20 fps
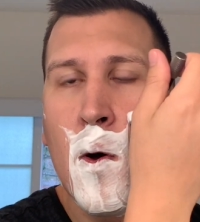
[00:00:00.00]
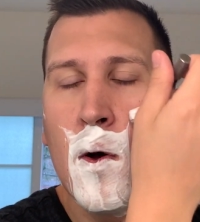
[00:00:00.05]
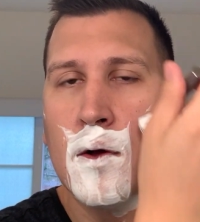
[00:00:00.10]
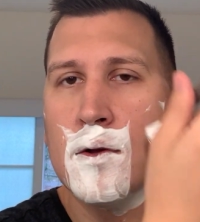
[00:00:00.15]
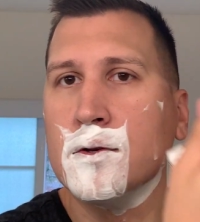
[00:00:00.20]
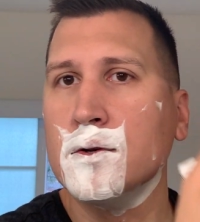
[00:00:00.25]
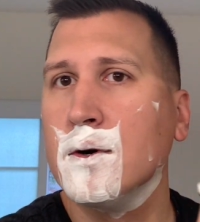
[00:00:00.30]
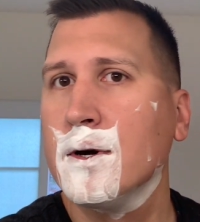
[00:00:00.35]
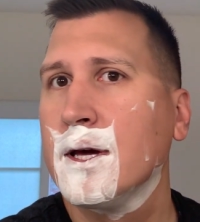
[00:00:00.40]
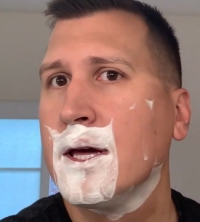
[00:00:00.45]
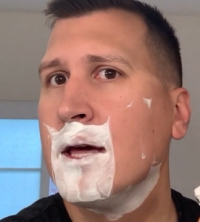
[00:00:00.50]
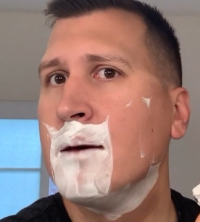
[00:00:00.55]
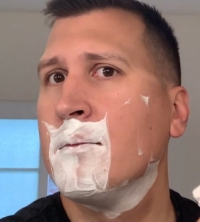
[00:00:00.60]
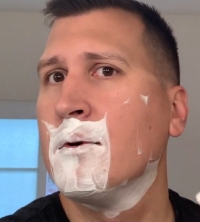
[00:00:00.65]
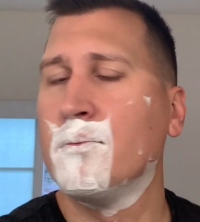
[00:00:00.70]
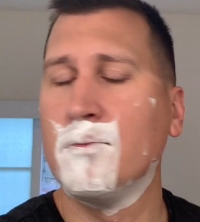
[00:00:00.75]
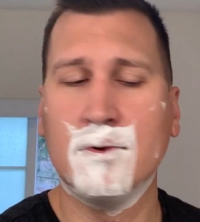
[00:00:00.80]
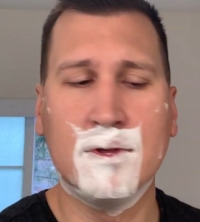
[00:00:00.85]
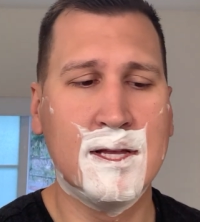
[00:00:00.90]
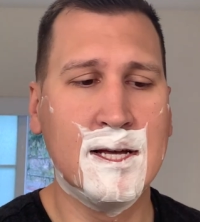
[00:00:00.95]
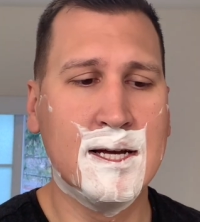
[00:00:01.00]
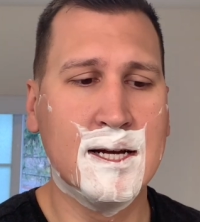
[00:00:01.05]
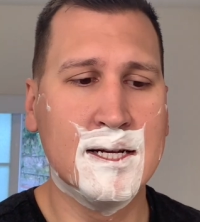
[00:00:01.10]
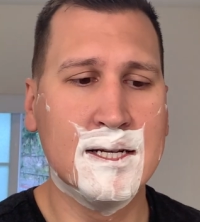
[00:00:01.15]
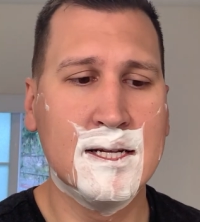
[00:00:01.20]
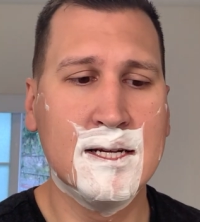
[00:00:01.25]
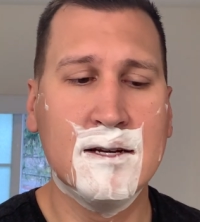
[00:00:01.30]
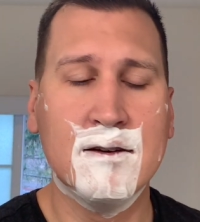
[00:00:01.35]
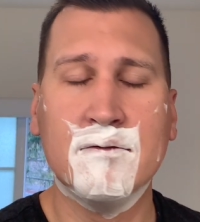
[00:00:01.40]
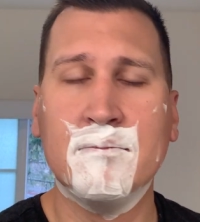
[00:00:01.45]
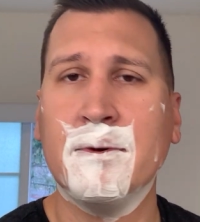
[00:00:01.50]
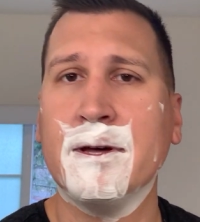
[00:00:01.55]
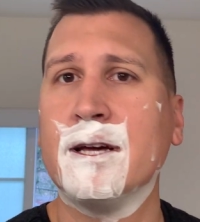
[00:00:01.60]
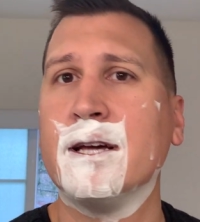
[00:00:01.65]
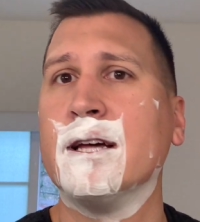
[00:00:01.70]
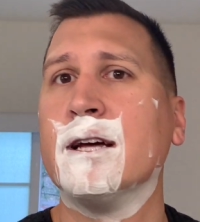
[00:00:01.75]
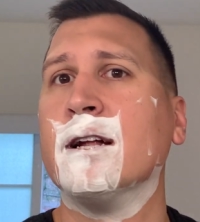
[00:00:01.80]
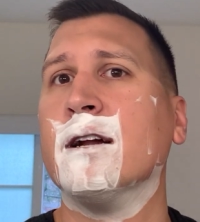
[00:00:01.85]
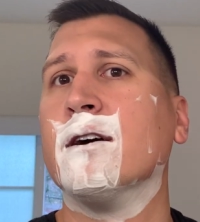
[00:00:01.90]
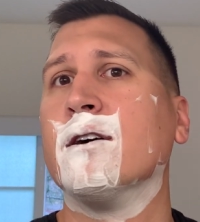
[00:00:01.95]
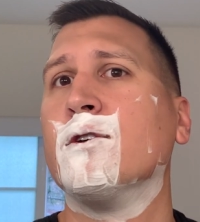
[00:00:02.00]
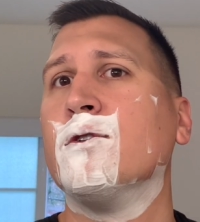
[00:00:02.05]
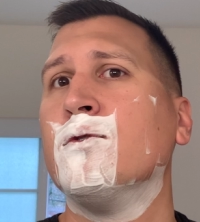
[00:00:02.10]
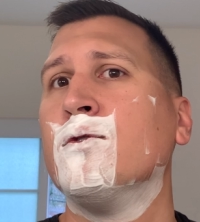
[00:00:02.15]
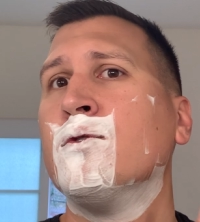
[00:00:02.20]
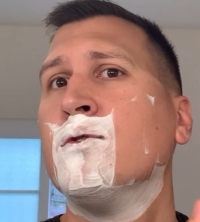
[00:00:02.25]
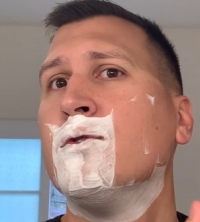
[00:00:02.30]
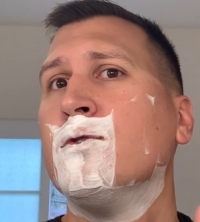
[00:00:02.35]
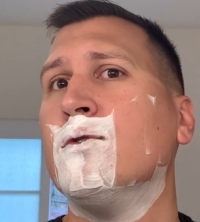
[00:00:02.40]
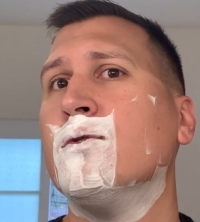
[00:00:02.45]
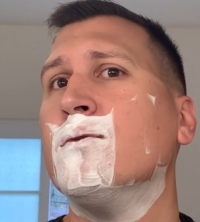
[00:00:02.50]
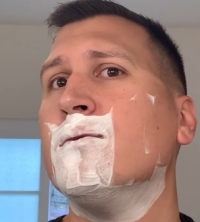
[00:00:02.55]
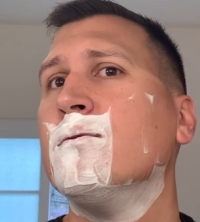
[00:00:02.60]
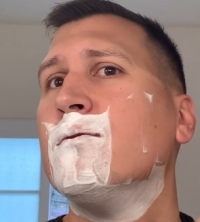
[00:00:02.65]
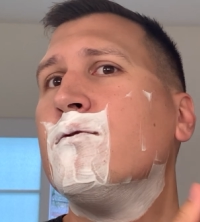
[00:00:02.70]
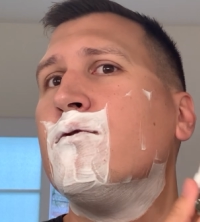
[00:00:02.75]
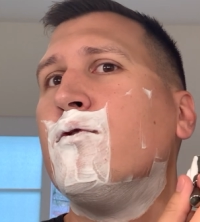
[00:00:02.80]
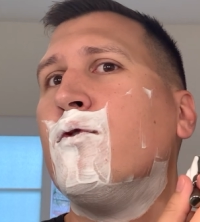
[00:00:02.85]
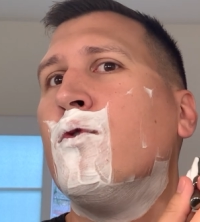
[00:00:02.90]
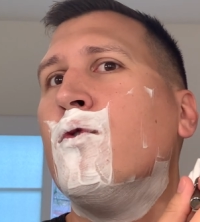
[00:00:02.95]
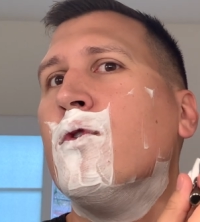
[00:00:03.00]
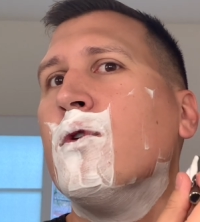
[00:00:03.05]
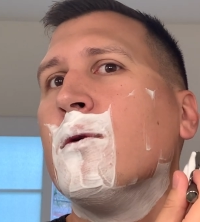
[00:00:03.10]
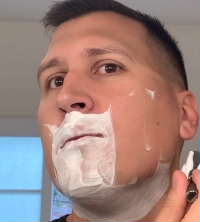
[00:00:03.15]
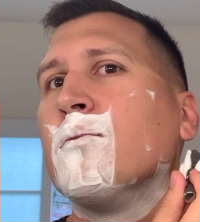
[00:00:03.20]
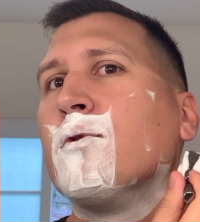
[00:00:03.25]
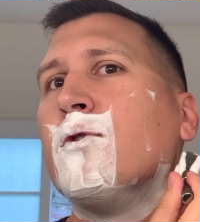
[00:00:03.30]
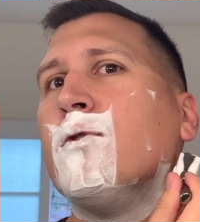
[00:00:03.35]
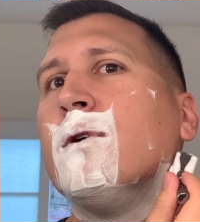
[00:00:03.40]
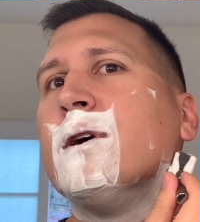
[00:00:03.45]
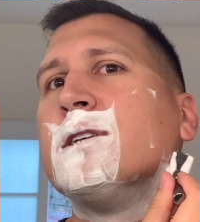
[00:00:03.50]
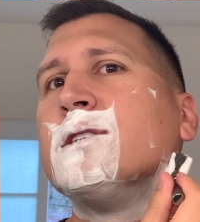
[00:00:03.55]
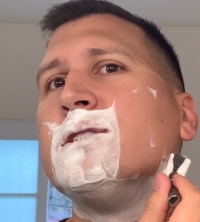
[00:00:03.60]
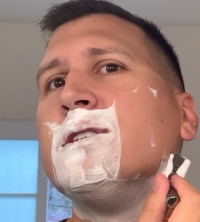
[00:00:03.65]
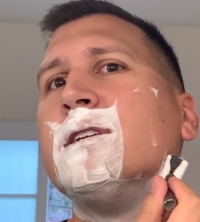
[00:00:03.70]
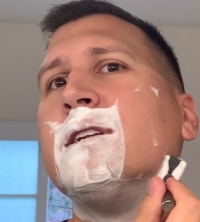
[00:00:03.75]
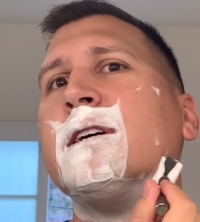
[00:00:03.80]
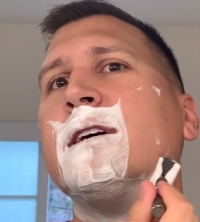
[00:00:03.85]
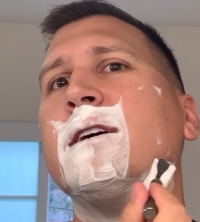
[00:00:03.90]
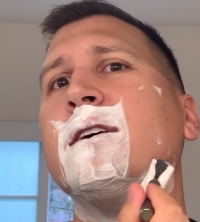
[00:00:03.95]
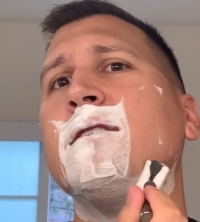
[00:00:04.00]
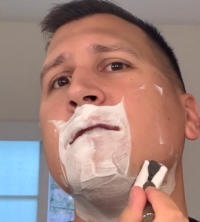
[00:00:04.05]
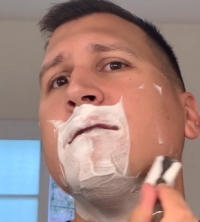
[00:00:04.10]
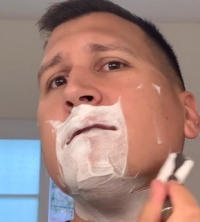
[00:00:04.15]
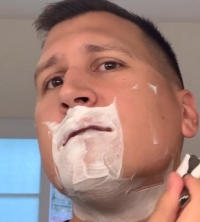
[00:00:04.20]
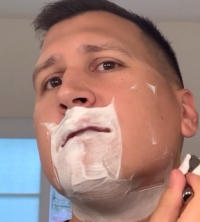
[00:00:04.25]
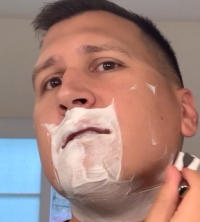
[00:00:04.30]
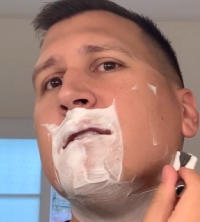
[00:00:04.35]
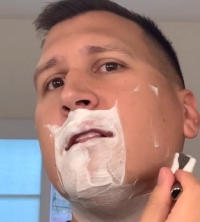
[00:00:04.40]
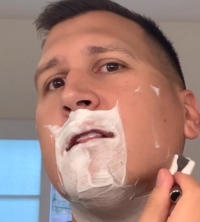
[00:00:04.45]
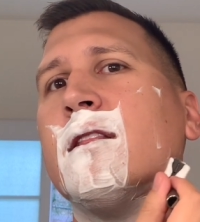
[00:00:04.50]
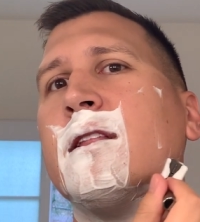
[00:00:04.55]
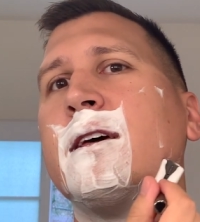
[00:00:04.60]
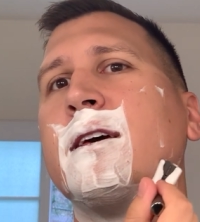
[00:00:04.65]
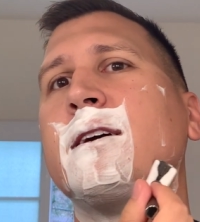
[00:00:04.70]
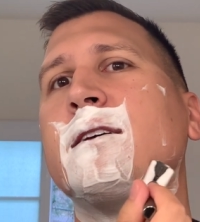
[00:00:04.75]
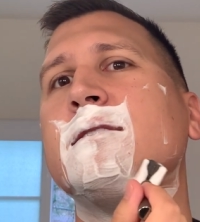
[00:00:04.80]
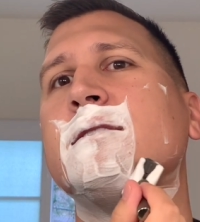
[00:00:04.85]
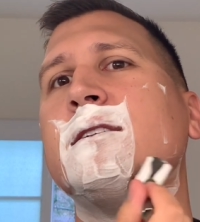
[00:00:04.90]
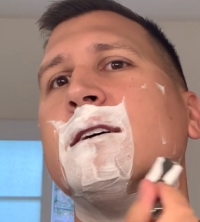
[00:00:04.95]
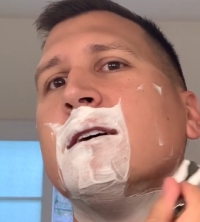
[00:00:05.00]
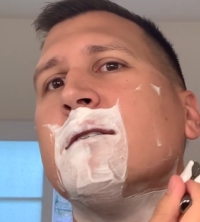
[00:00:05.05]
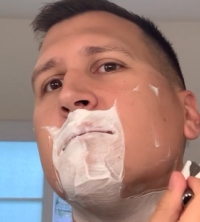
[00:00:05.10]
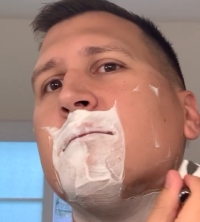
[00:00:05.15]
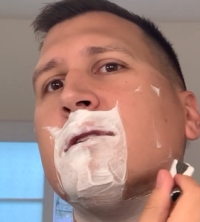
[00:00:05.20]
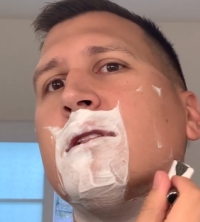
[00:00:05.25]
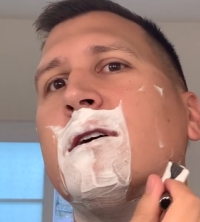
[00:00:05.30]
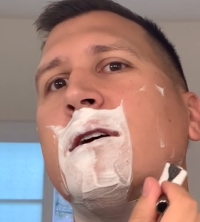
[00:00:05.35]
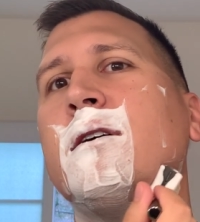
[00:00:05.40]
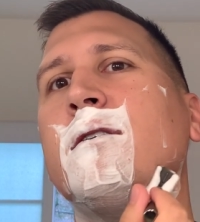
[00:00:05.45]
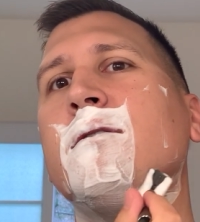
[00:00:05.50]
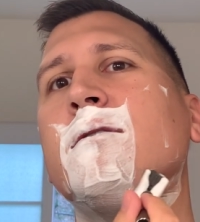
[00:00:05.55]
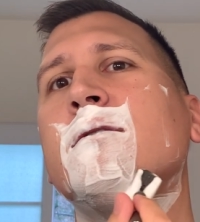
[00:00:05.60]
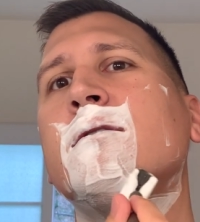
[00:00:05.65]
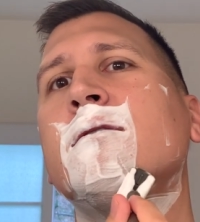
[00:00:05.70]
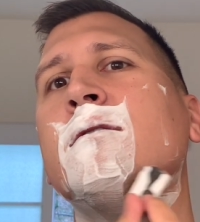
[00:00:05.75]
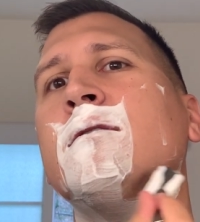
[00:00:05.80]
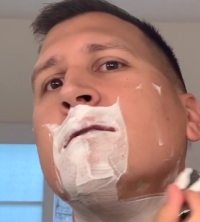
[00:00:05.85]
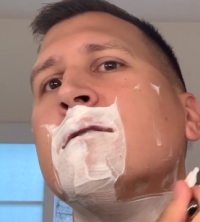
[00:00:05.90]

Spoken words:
So I came up with the idea of making a Google form questionnaire. The link is down below.